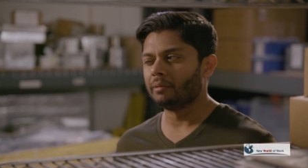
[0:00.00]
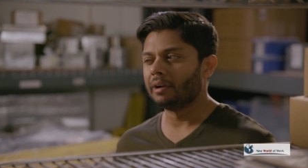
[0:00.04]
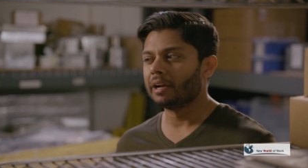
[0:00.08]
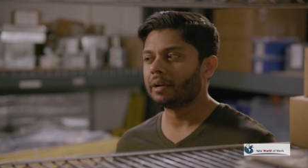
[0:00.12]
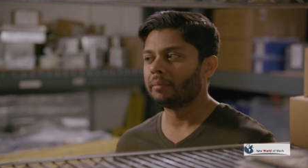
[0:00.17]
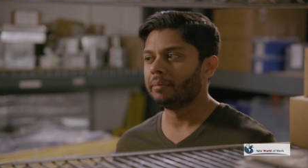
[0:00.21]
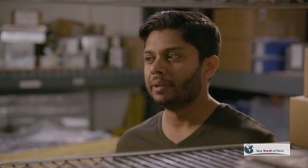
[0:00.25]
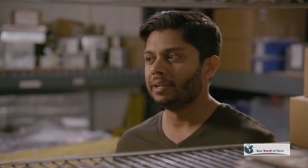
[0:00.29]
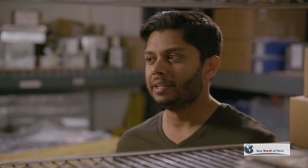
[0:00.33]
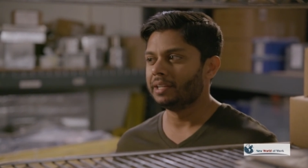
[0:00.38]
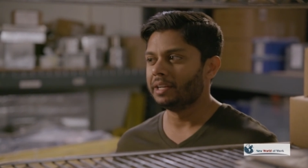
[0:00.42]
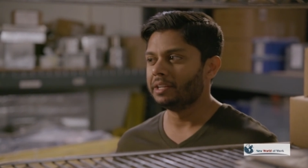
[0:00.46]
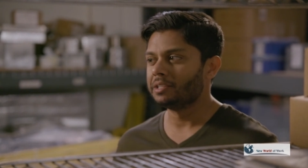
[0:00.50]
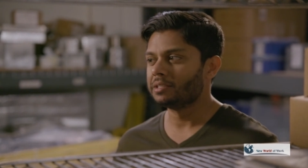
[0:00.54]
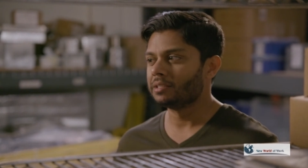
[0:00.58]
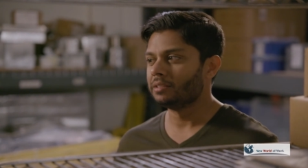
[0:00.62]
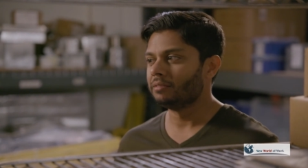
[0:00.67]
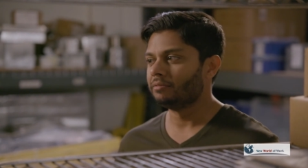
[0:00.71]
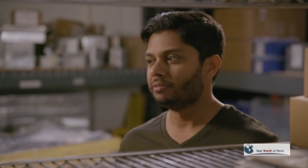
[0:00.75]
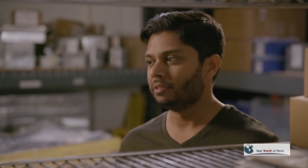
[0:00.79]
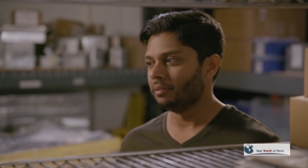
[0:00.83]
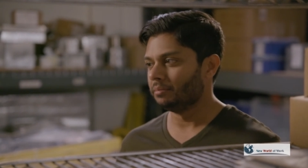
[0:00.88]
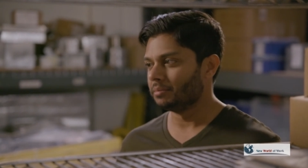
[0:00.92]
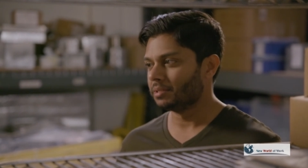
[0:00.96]
a recommendation
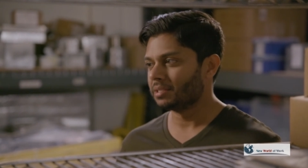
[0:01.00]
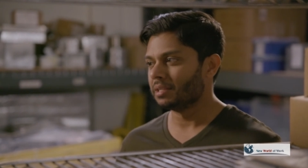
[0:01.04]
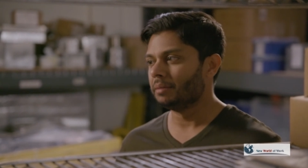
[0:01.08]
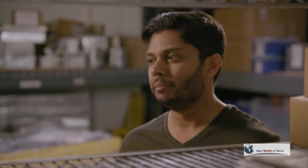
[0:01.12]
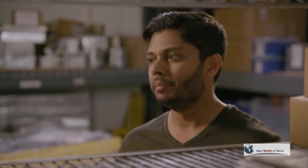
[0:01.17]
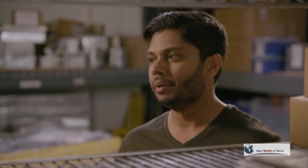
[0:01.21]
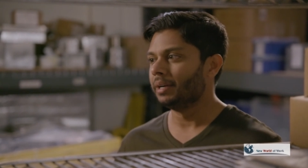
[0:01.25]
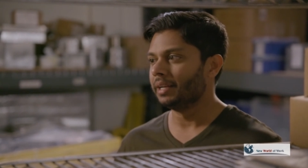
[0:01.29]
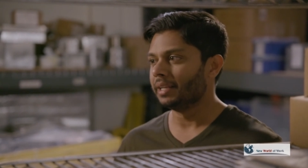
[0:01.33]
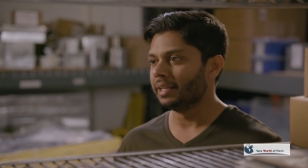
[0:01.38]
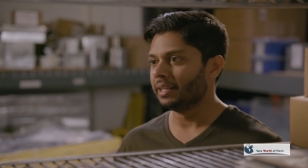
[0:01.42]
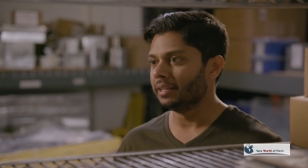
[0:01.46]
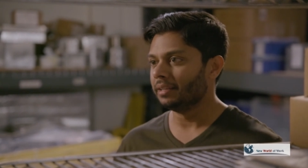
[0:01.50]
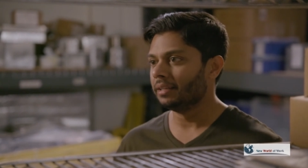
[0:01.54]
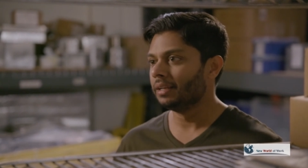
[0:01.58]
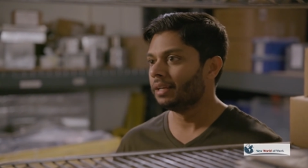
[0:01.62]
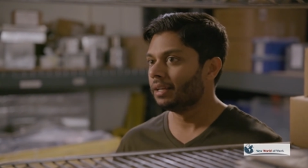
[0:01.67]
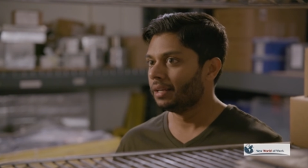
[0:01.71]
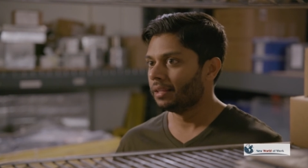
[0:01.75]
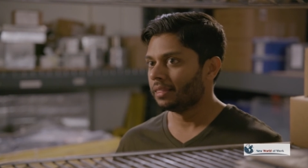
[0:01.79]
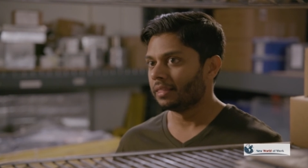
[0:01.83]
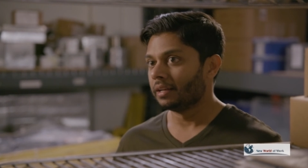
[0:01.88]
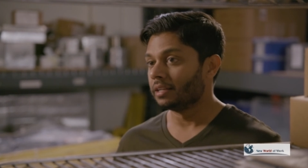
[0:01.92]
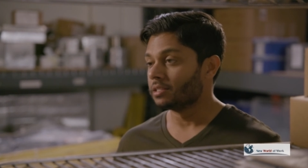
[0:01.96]
from somebody
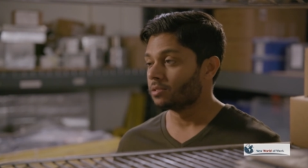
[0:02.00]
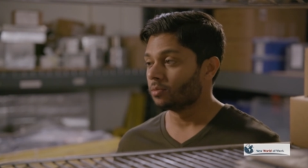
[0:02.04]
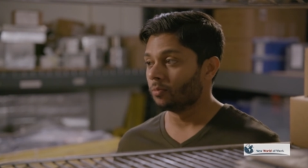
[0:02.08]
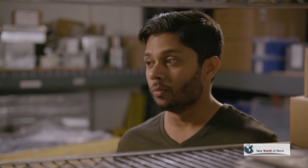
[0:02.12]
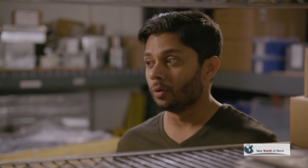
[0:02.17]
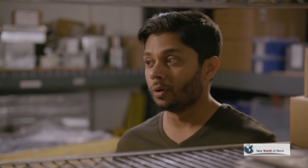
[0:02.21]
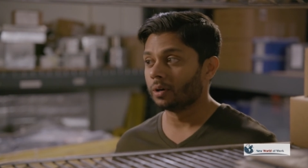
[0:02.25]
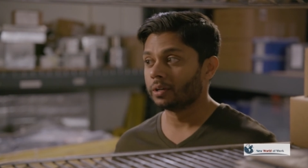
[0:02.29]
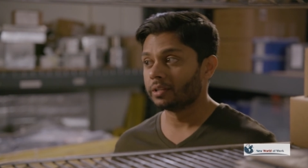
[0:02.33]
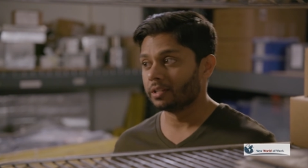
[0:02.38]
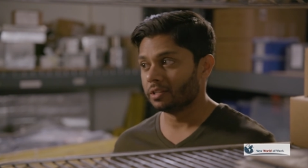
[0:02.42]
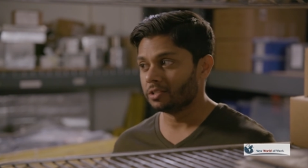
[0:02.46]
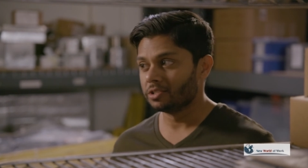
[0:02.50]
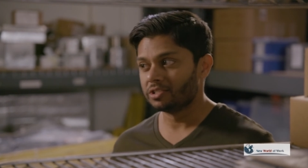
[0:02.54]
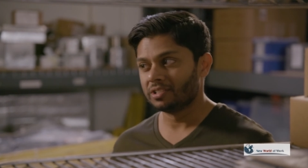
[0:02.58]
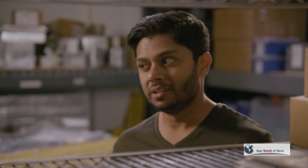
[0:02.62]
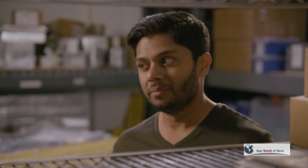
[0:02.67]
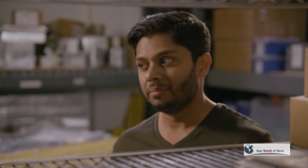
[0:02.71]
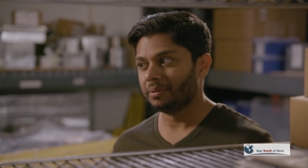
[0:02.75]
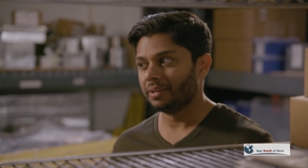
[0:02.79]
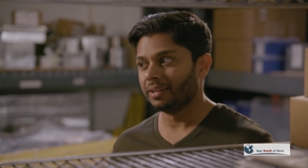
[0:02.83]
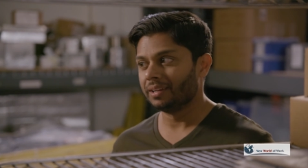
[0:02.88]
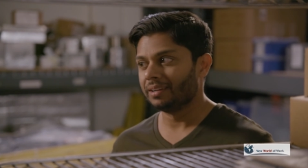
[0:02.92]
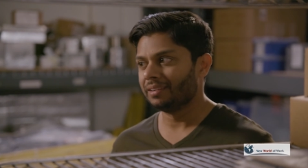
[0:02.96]
that's worked in
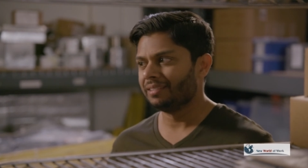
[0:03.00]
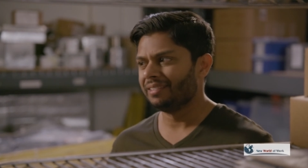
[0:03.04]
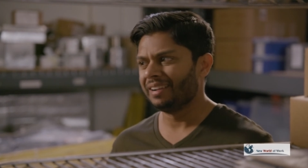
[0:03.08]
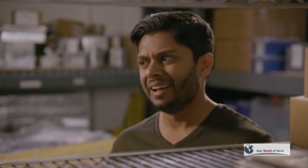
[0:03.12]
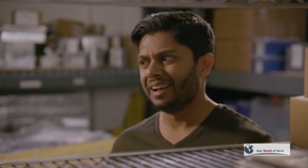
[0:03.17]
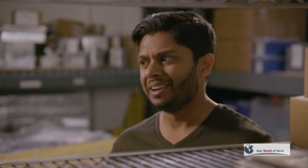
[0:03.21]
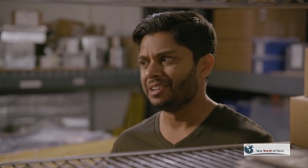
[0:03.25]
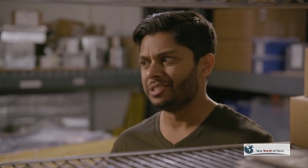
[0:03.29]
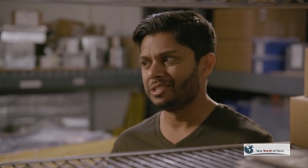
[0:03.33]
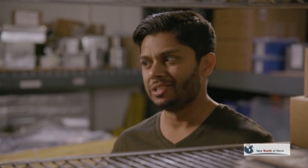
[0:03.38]
shipping, not